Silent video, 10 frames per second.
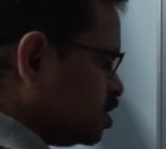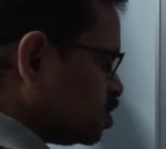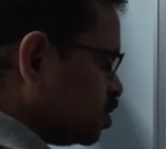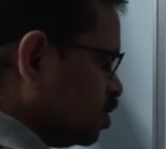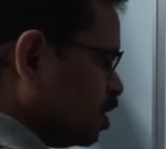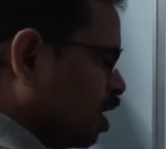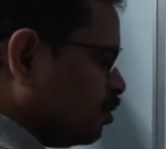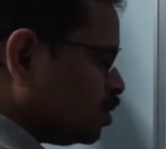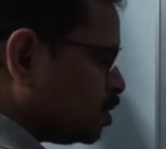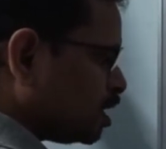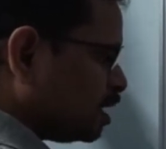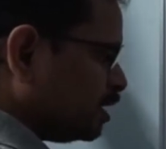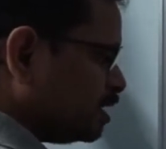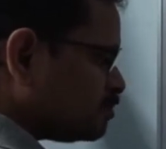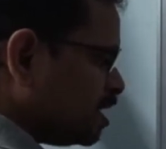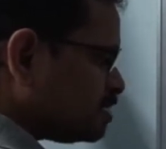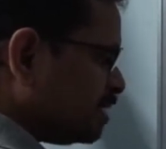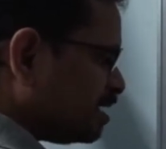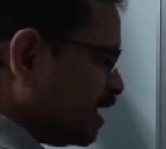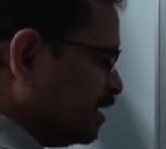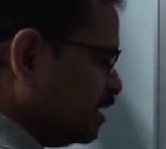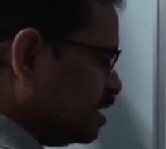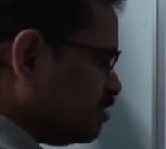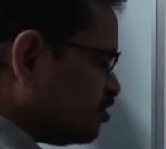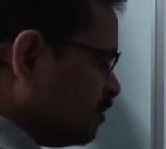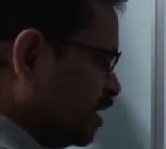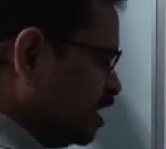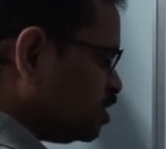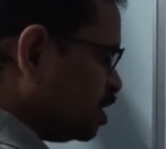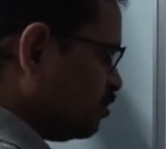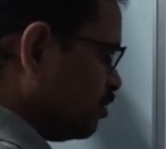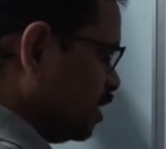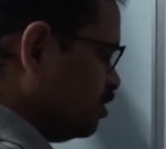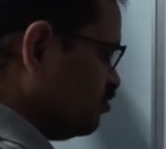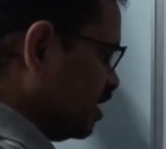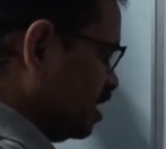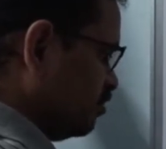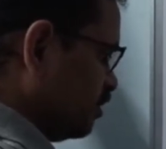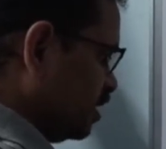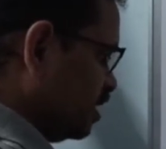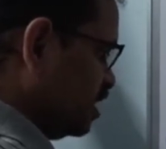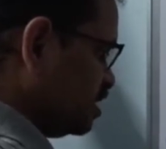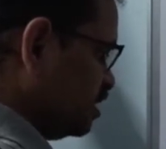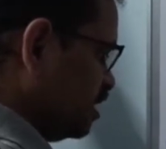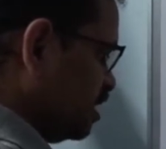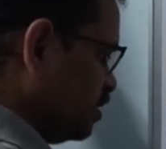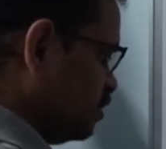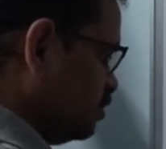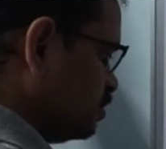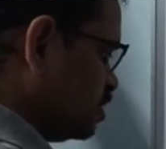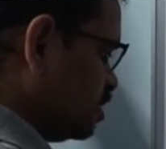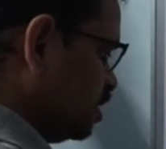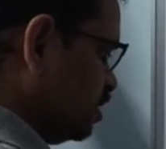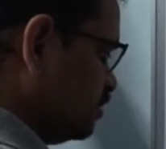So how to draw the displacement line here from initial point to final point? That is A to C.